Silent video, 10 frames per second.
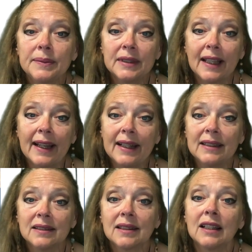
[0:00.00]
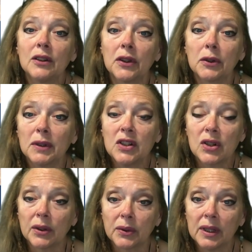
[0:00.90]
Lions killed 3
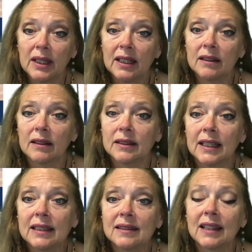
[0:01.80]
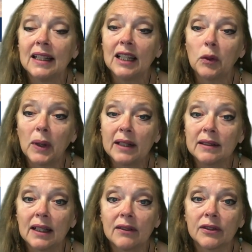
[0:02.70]
children near Tanzania
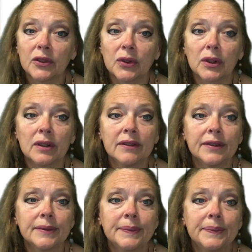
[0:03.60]
Wildlife Reserve.